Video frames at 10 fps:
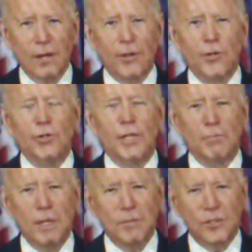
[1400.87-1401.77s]
a renewed
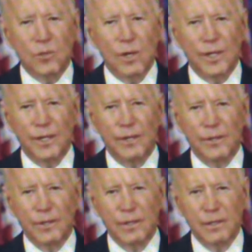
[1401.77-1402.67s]
commitment to one
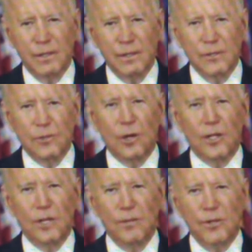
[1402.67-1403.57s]
another, to our
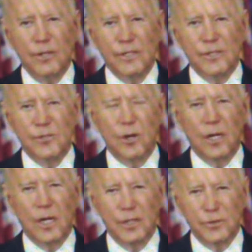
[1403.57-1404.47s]
communities, and to
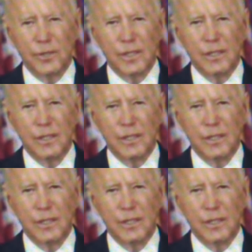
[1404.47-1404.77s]
our country.